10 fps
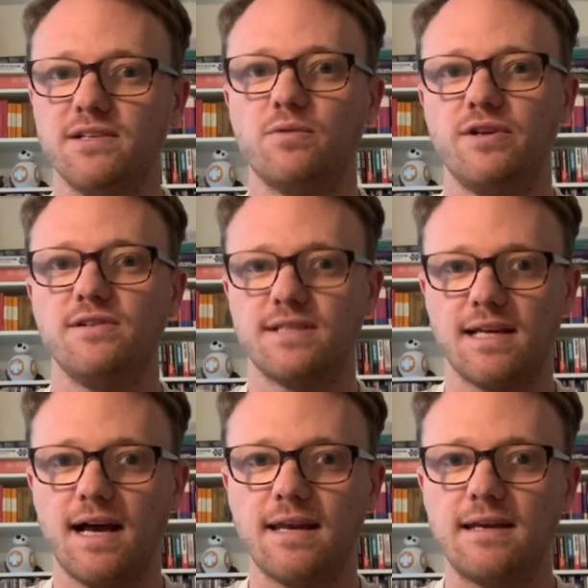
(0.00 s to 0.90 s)
where you
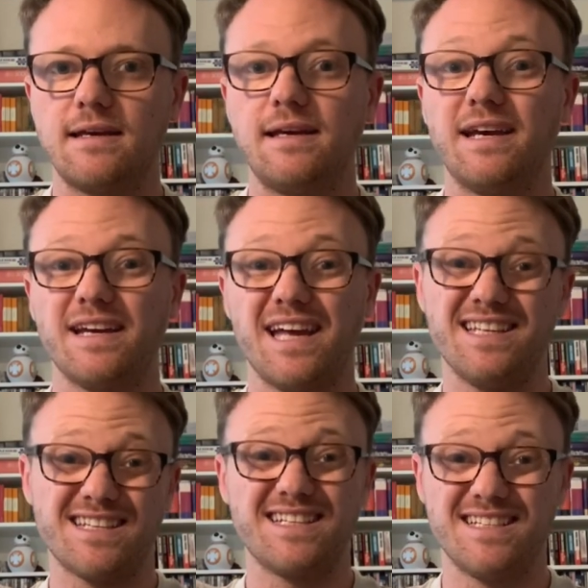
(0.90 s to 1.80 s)
start and it's
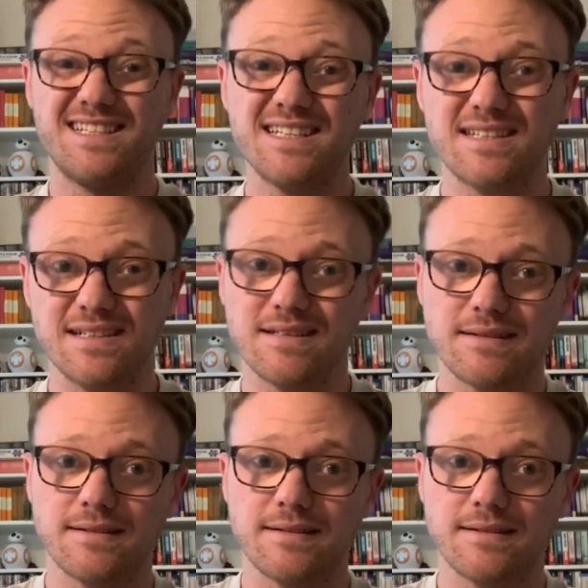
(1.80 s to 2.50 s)
consistent,